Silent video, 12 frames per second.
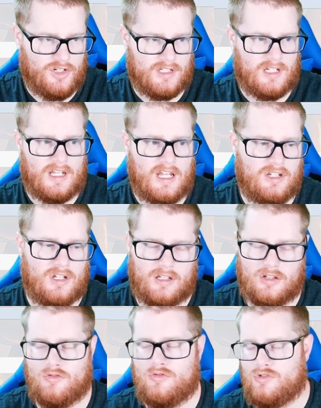just in case
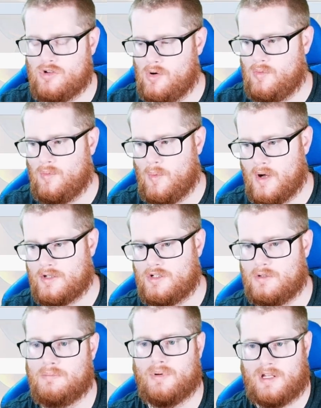like you don't want
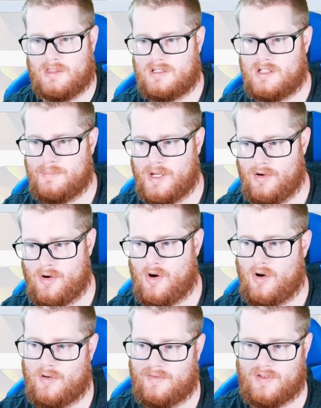to bring the Superior,
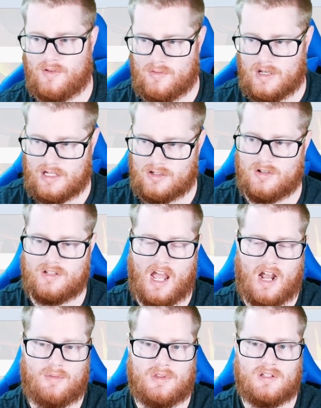or if you need to
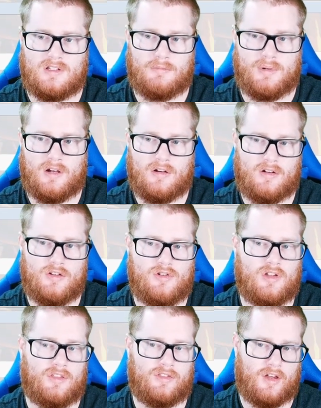attack with the Superior, you
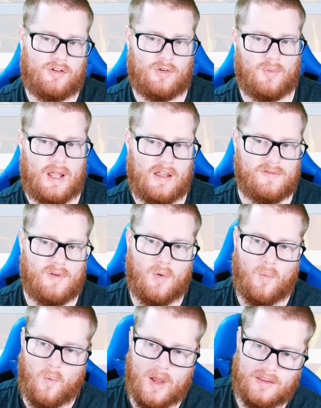can Thunderwave
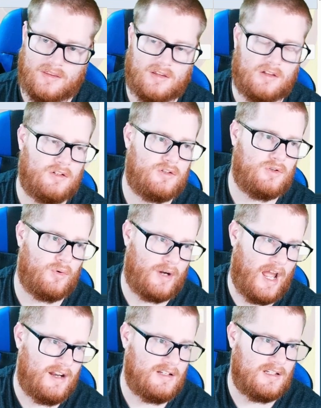with
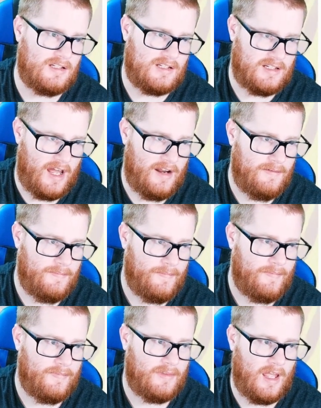Tornadus instead.
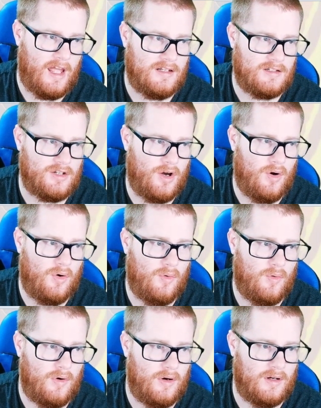And
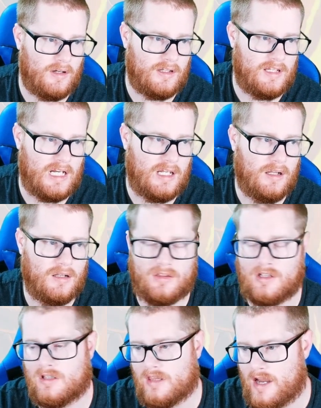so getting
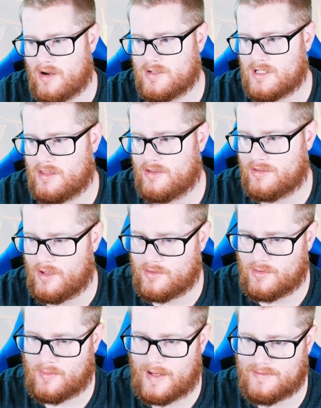the Glares and the
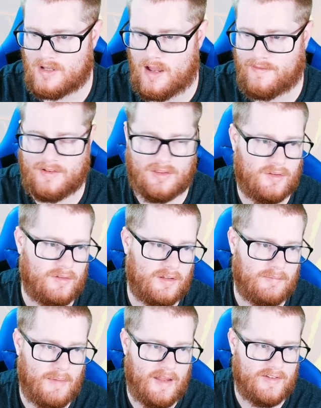Thunder Waves off, and
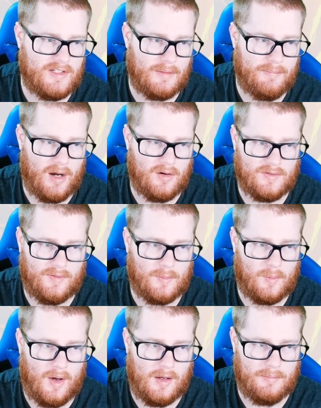maybe some pairs
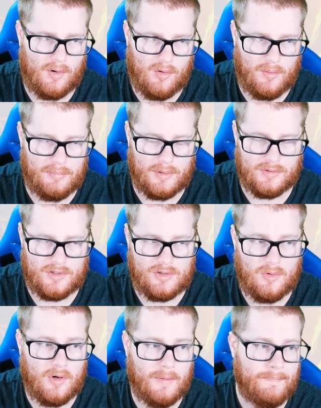from Wild Bolt
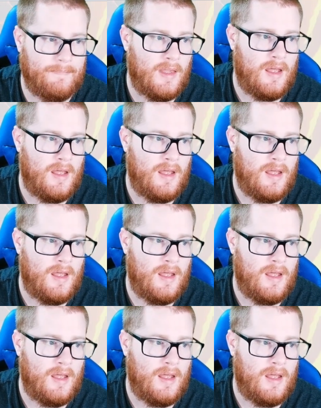Storm,